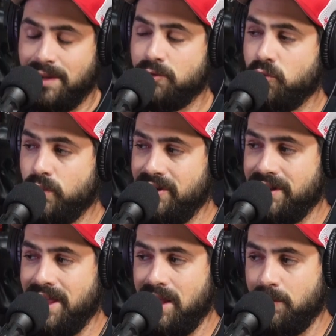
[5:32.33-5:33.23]
that was a
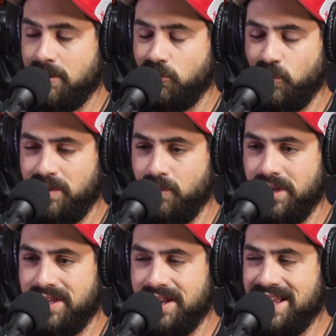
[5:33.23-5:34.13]
weird game because we
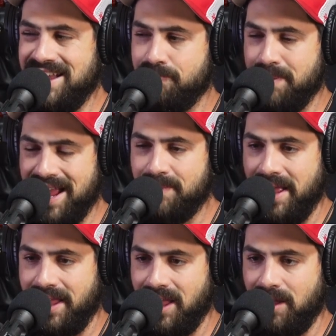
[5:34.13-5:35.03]
didn't have Bam
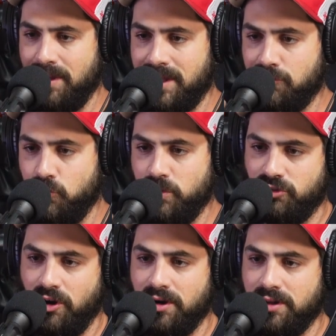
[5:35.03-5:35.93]
that game. And guess who we
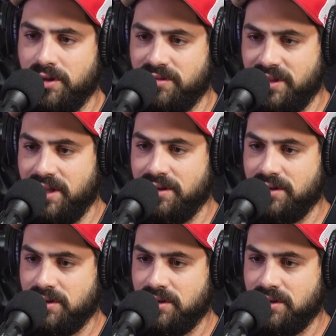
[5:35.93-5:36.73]
started instead?